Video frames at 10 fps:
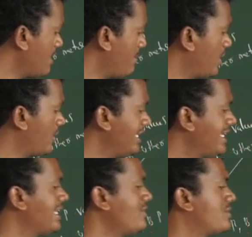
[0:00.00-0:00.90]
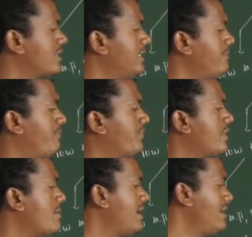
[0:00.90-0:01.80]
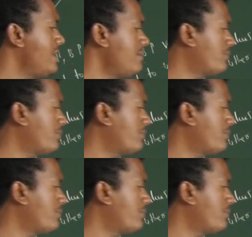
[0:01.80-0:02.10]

the metallic crystal, the melting